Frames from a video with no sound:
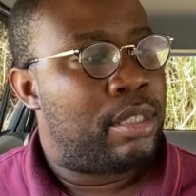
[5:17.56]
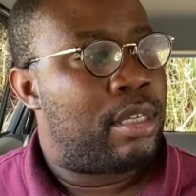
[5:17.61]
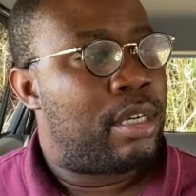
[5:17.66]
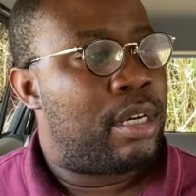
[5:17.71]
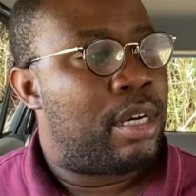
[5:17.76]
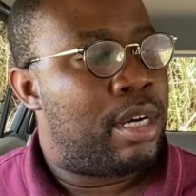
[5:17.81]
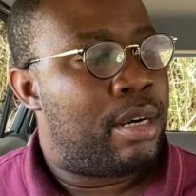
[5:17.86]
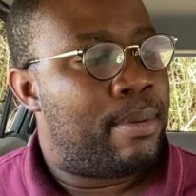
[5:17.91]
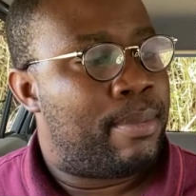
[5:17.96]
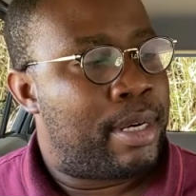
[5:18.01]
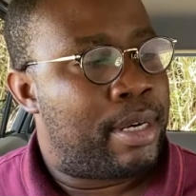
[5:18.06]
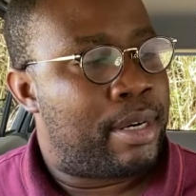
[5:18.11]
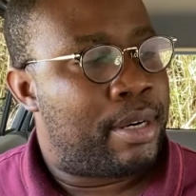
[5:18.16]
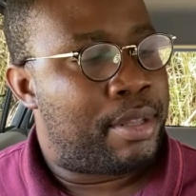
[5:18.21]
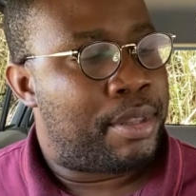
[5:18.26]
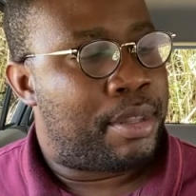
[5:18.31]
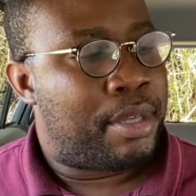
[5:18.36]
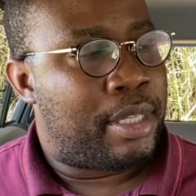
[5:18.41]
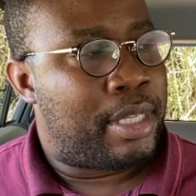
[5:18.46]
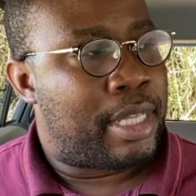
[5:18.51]
Another
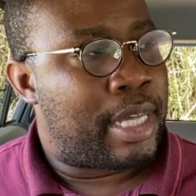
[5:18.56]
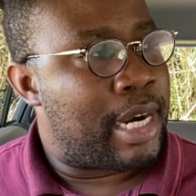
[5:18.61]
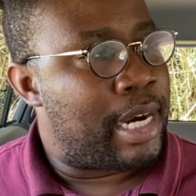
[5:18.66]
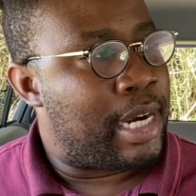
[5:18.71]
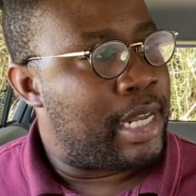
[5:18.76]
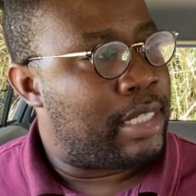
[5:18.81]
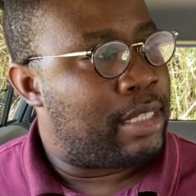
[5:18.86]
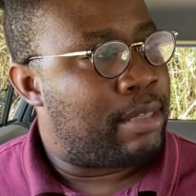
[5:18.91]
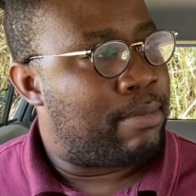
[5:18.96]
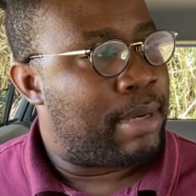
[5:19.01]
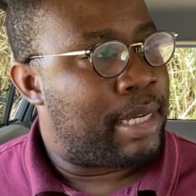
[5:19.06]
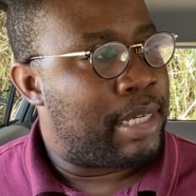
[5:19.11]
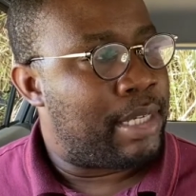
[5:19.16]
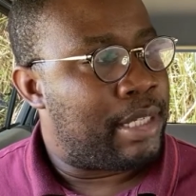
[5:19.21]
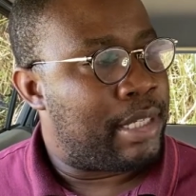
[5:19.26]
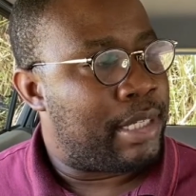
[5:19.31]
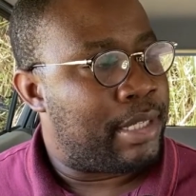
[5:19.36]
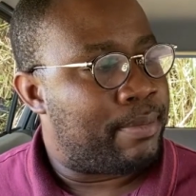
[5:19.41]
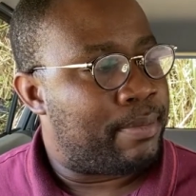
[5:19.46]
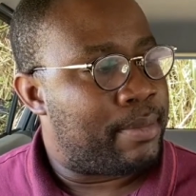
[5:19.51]
thing that I need to
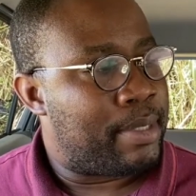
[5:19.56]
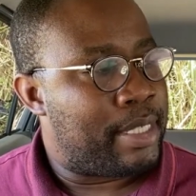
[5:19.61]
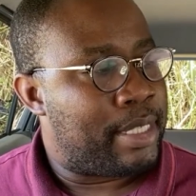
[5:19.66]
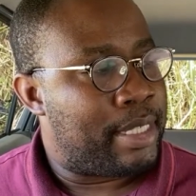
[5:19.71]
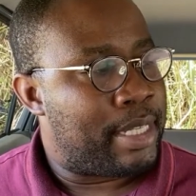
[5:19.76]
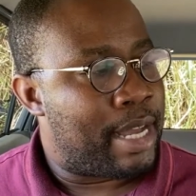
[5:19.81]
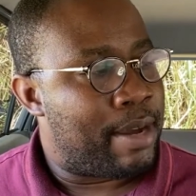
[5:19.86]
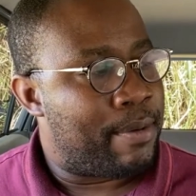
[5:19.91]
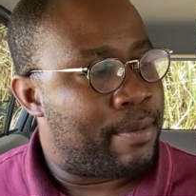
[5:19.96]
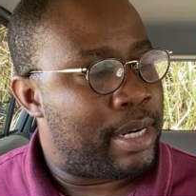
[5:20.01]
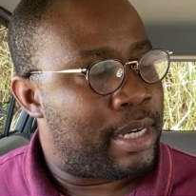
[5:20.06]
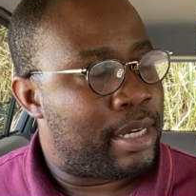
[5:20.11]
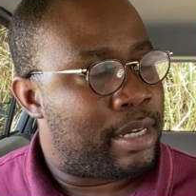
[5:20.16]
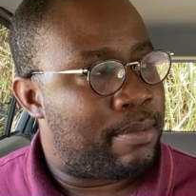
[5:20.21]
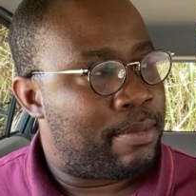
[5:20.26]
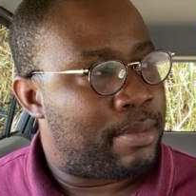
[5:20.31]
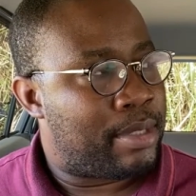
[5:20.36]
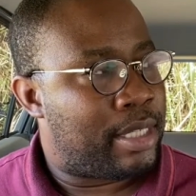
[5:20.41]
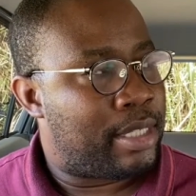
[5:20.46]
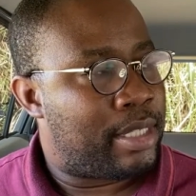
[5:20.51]
mention is that when it
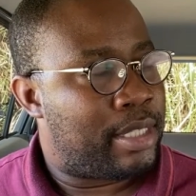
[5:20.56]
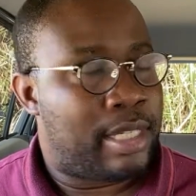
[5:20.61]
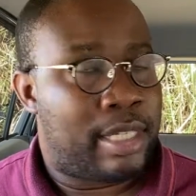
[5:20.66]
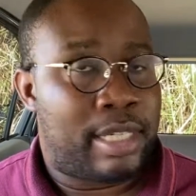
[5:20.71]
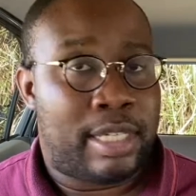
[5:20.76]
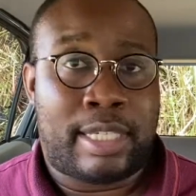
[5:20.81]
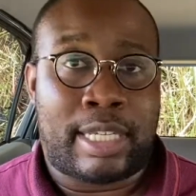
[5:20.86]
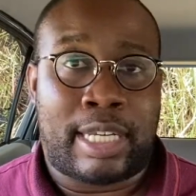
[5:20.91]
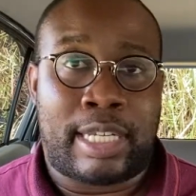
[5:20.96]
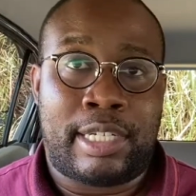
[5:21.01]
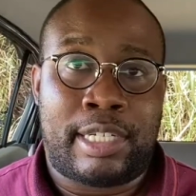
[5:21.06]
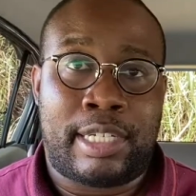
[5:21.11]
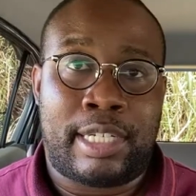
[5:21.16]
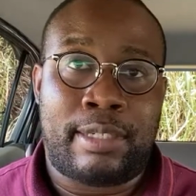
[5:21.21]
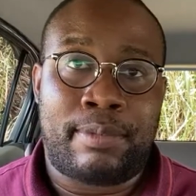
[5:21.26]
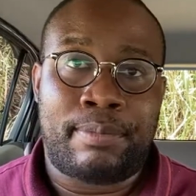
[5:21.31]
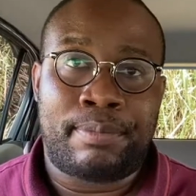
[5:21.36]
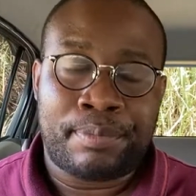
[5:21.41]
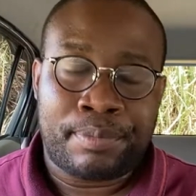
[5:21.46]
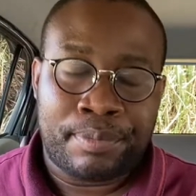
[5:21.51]
comes on to the Sanshin,